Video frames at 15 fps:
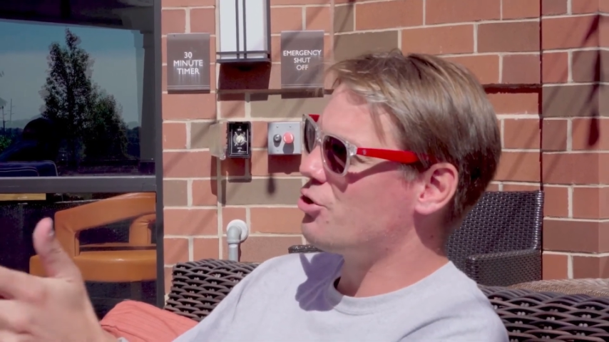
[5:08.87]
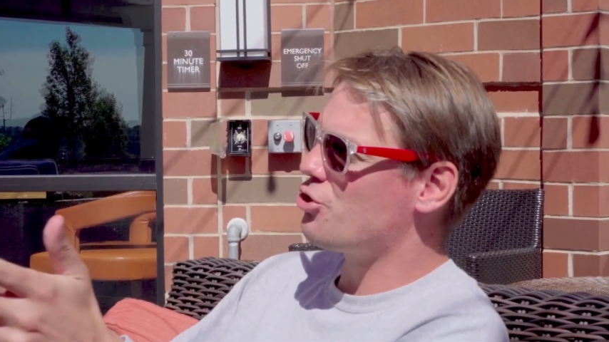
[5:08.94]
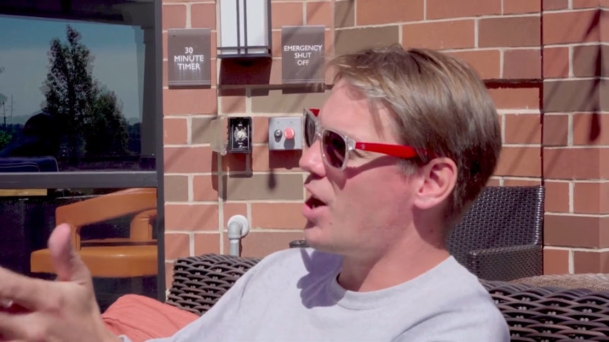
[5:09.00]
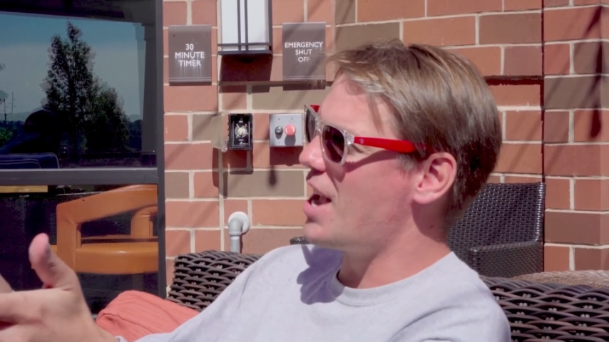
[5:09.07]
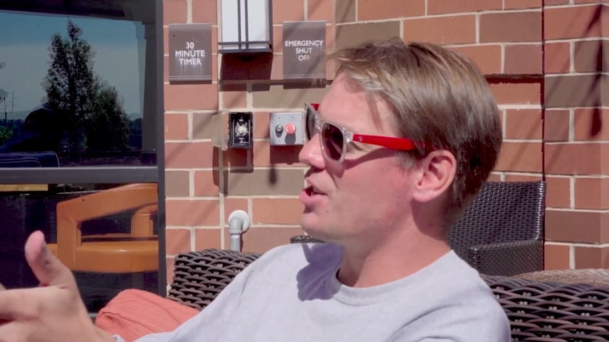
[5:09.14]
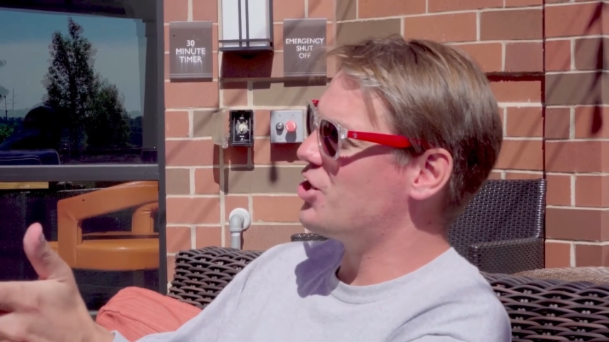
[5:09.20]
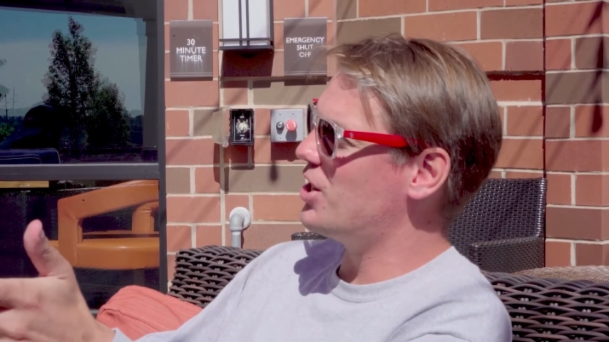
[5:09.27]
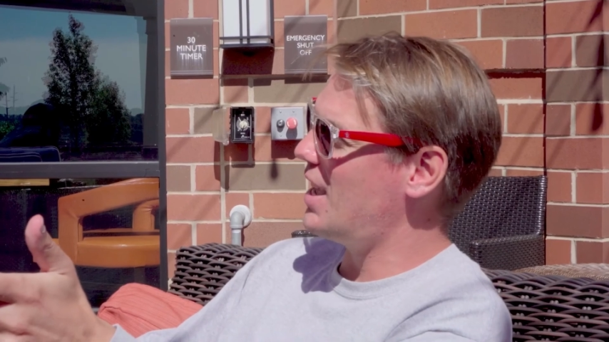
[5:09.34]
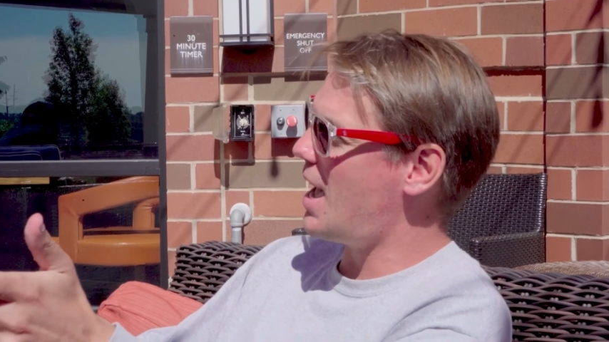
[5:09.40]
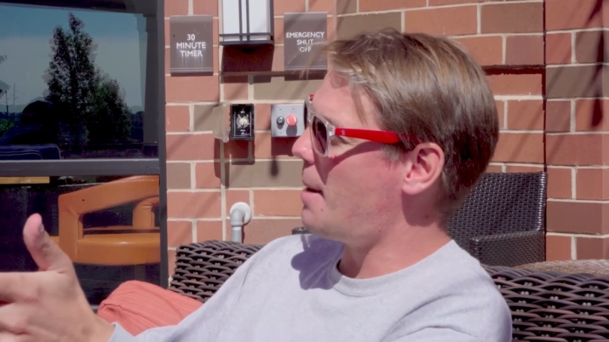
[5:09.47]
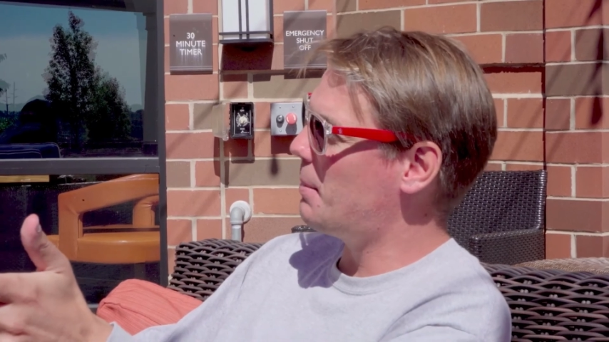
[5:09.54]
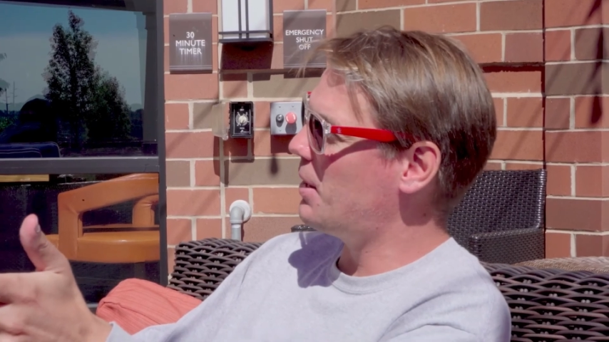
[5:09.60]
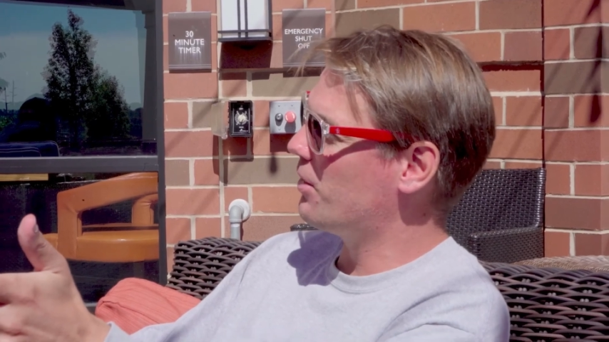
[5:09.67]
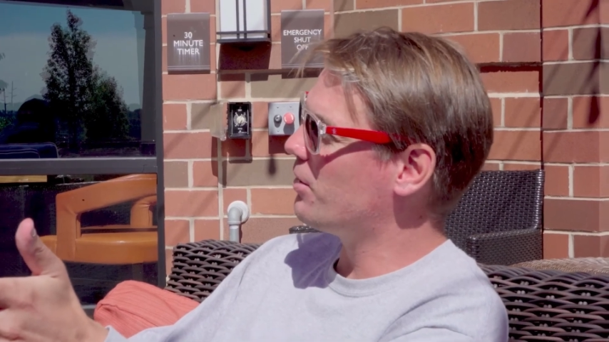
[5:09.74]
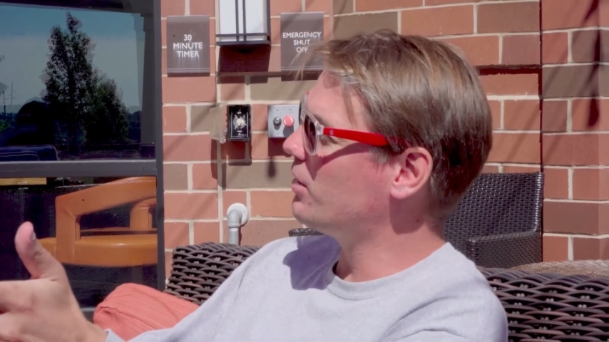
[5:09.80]
tragedy
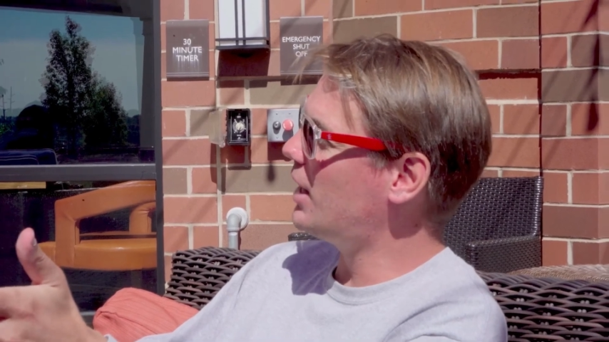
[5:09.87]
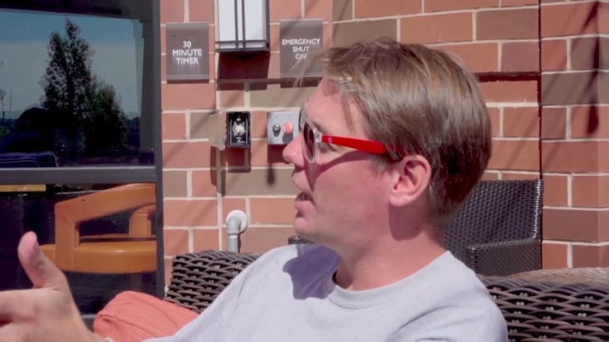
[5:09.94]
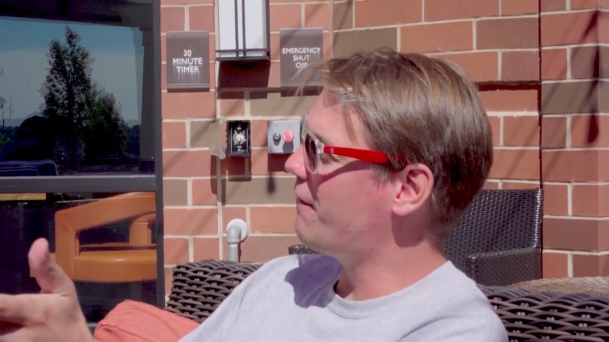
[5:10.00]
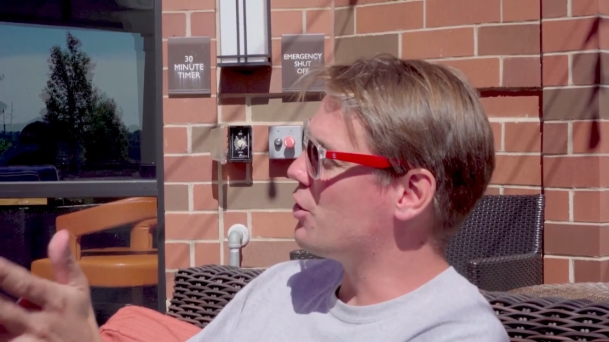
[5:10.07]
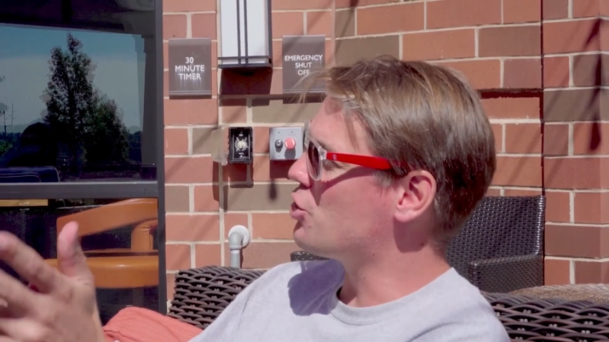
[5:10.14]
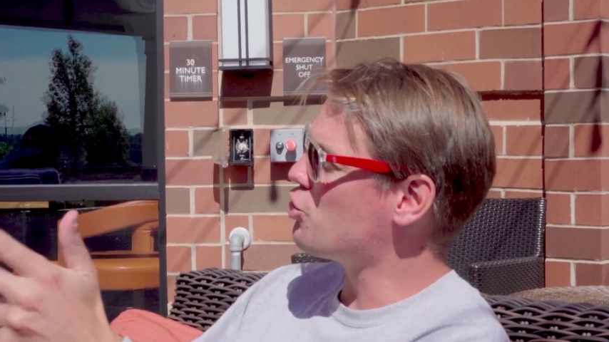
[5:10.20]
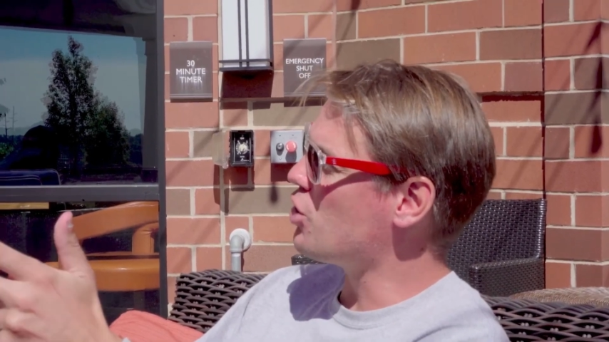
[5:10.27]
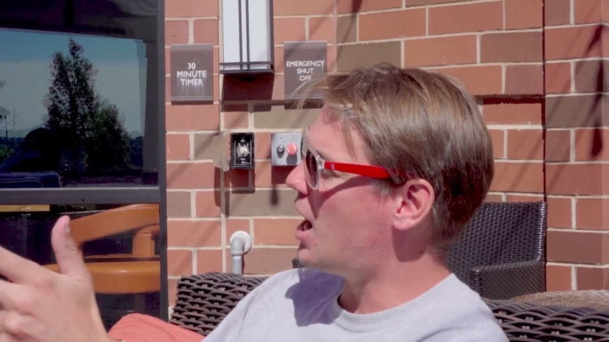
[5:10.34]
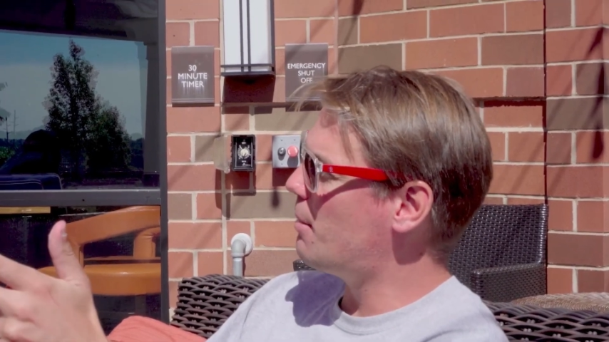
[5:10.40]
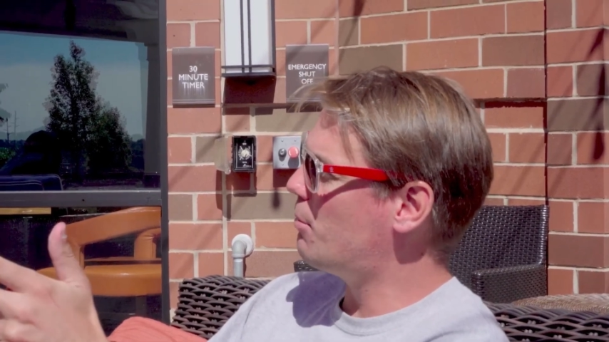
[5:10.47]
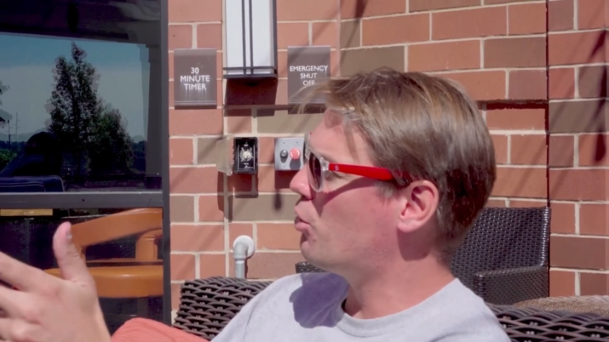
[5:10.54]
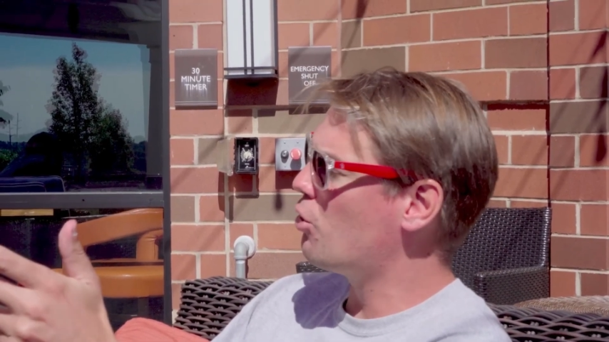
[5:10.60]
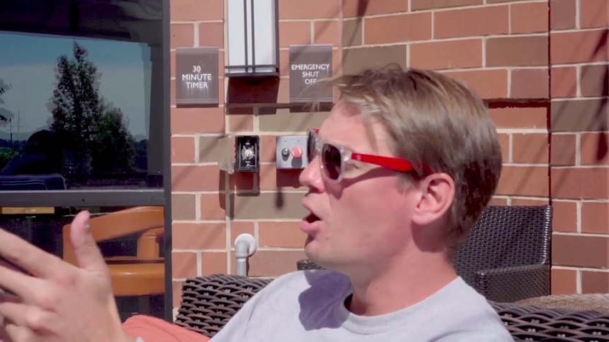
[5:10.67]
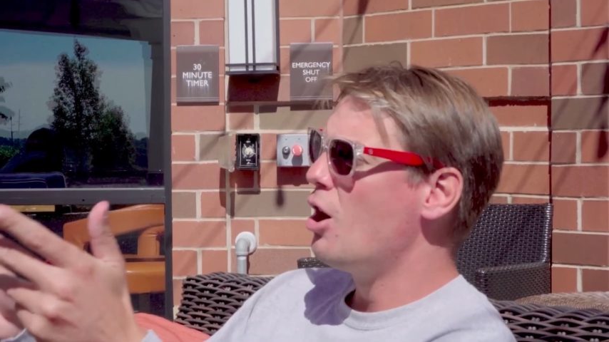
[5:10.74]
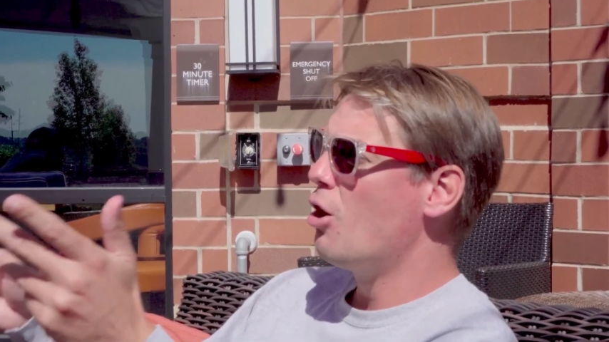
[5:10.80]
happen in their life or trauma,